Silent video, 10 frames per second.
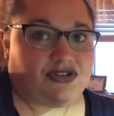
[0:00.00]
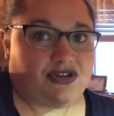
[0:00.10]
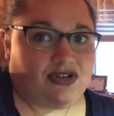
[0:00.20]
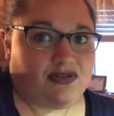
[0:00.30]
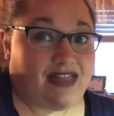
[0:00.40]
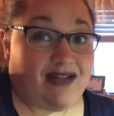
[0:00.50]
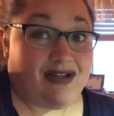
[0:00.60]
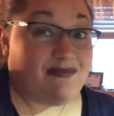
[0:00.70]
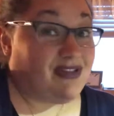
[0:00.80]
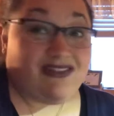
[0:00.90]
You can do it that
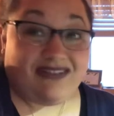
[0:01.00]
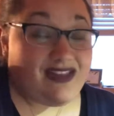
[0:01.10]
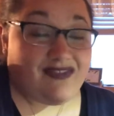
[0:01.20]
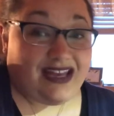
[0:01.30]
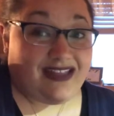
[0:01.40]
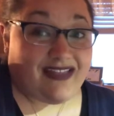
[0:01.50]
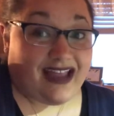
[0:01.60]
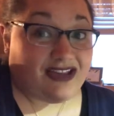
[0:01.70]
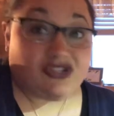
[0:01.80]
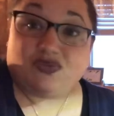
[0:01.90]
way, but you don't even need that.
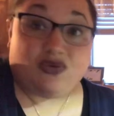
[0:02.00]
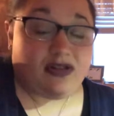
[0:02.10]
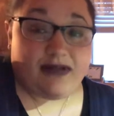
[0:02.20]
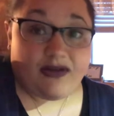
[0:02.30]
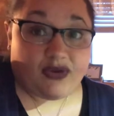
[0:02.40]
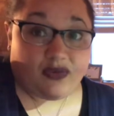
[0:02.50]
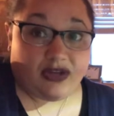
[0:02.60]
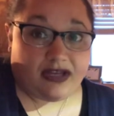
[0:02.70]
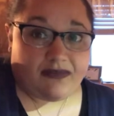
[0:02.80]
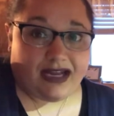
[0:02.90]
You can just roll them out with a
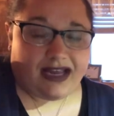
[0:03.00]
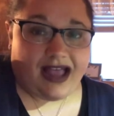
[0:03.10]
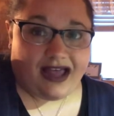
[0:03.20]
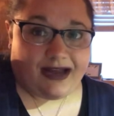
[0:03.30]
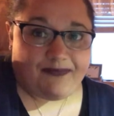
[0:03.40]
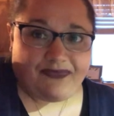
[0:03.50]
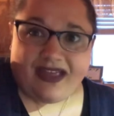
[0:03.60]
rolling pin and cut them.